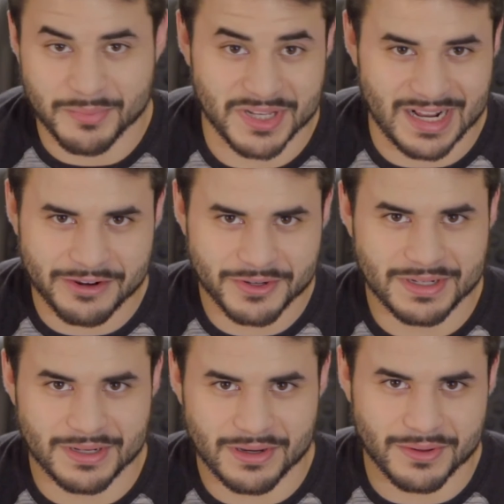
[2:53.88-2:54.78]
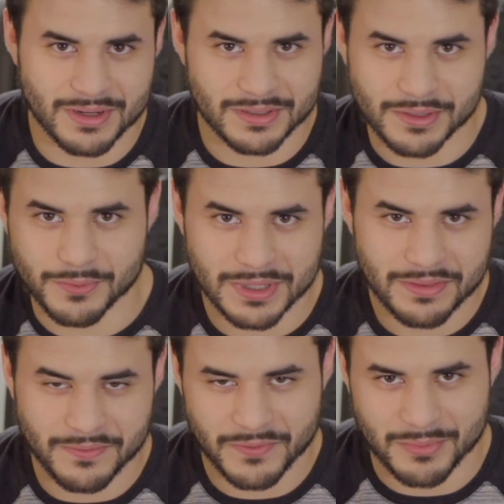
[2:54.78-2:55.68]
I mean, I already know a good
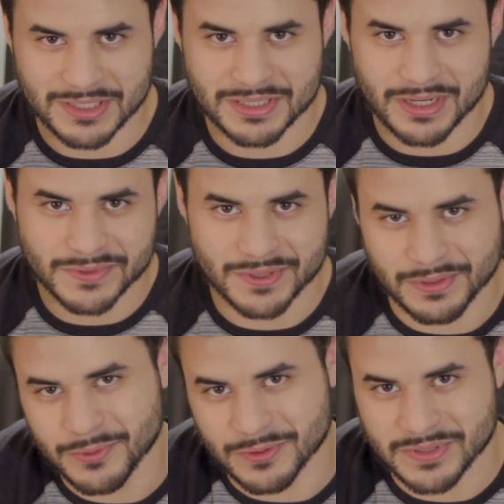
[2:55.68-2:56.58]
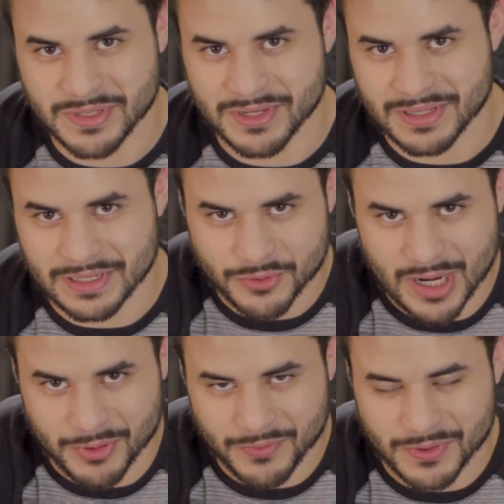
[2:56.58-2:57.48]
width for myself, so you won't see me like
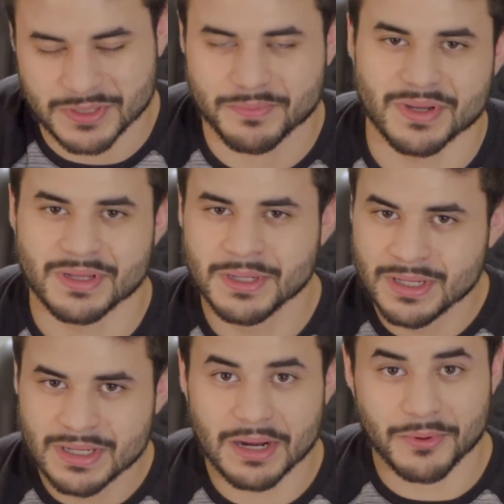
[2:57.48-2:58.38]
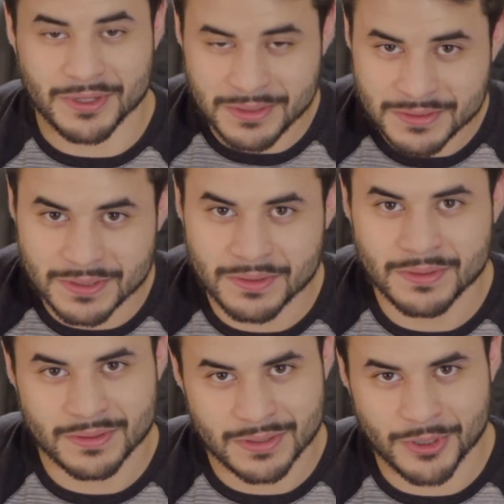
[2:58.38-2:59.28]
grab it first, but I want you to
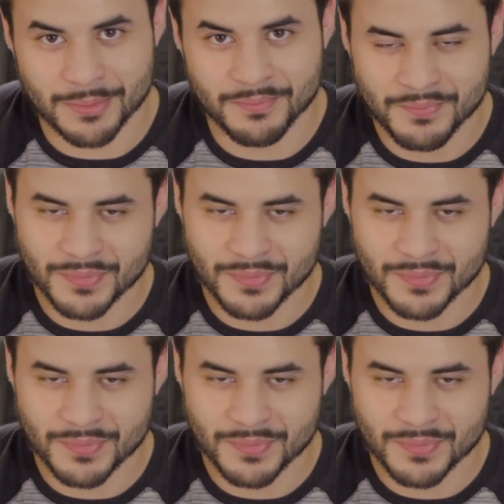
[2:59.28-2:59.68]
go up,